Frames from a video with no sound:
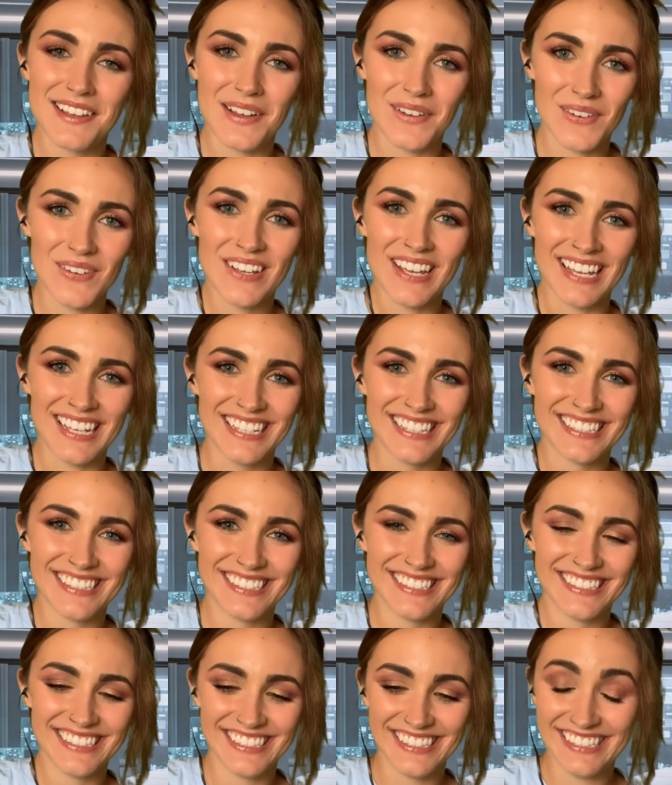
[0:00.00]
Okay.
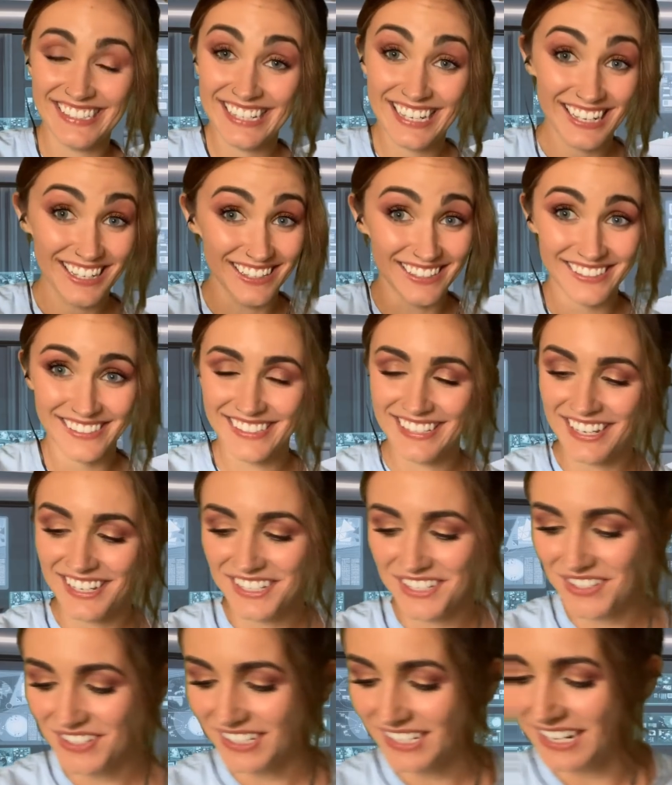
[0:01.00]
Yeah,
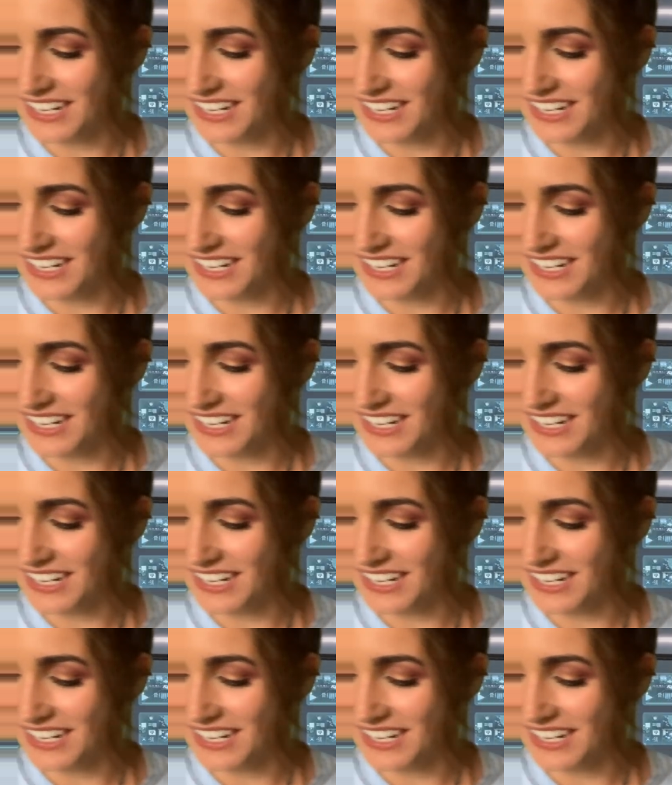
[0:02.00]
you can